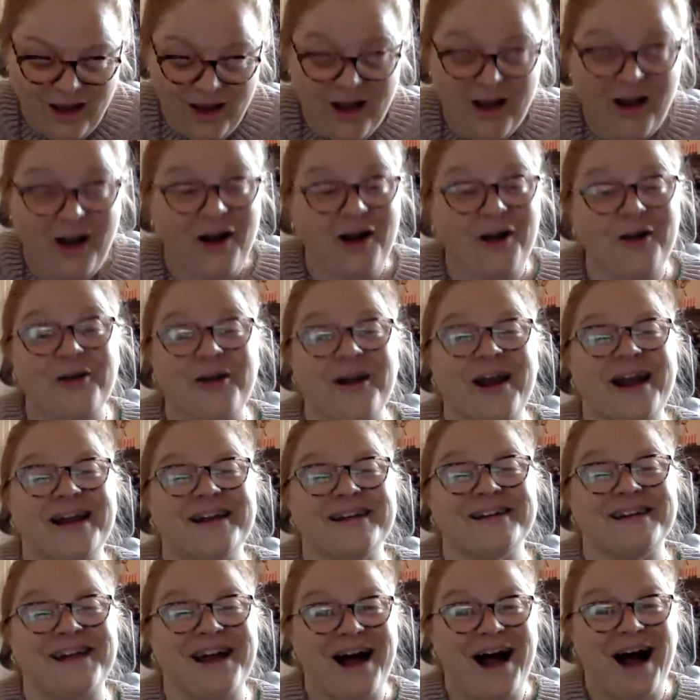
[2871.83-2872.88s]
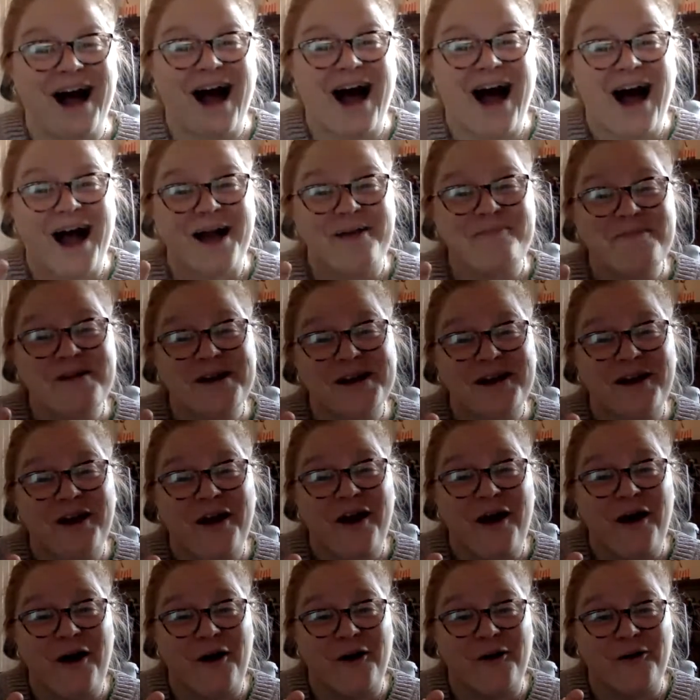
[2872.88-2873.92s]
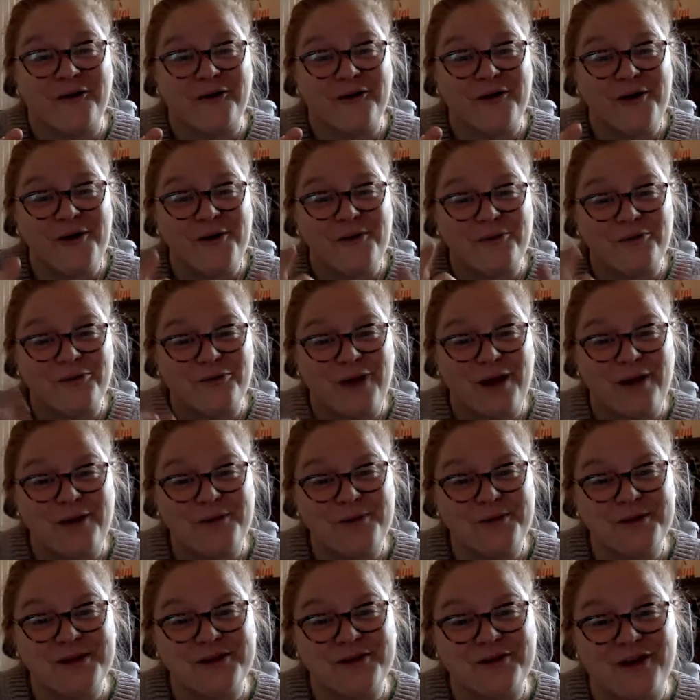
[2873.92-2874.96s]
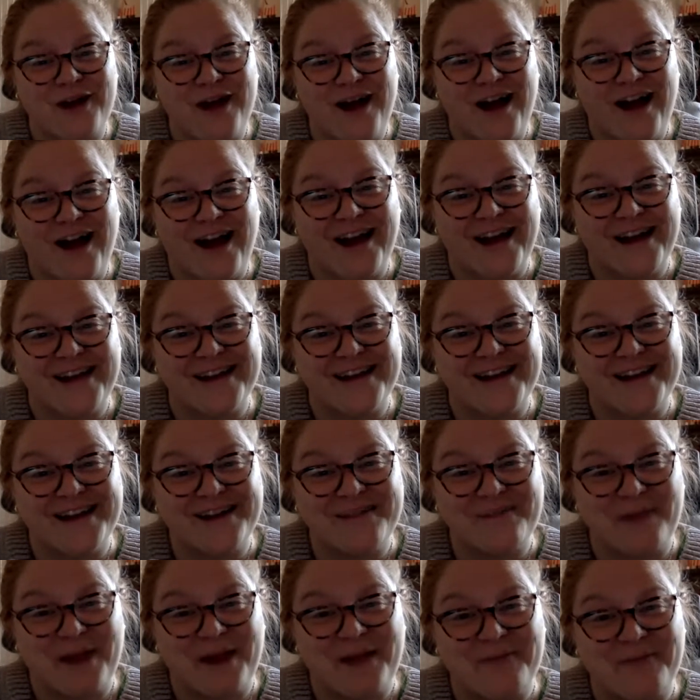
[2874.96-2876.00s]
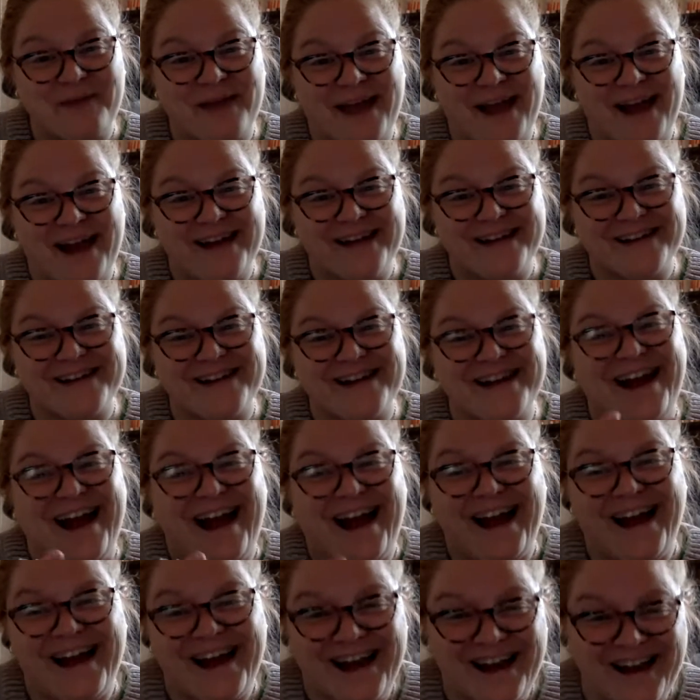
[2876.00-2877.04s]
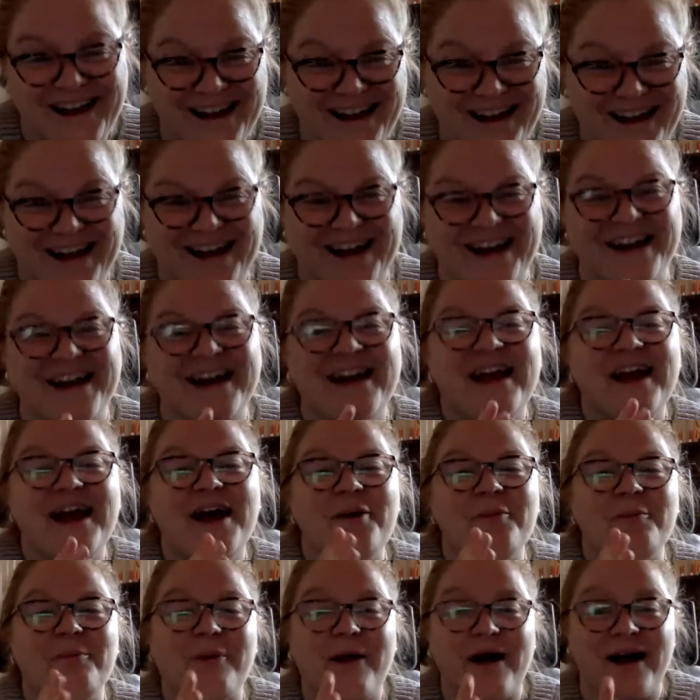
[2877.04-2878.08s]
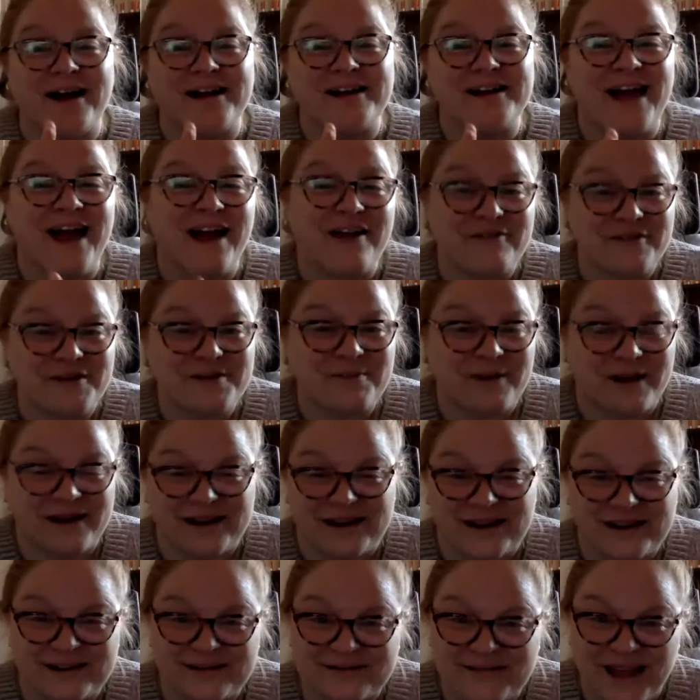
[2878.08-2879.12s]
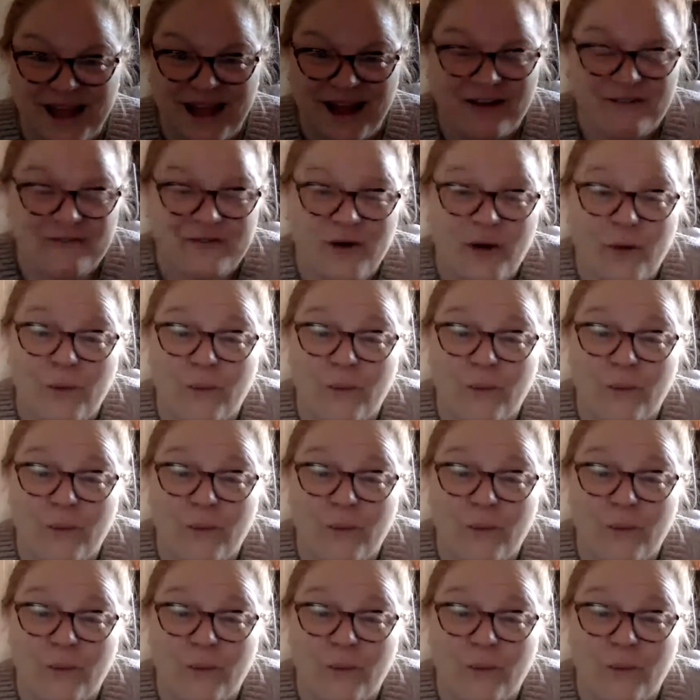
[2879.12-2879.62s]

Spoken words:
All right, I'm going to go probably cry in my bed. But everybody have a